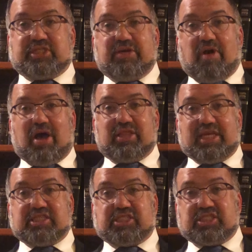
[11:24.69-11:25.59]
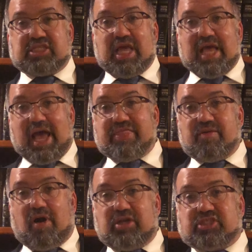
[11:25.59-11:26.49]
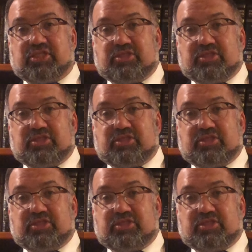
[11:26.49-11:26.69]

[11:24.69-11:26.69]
There are lists, and there are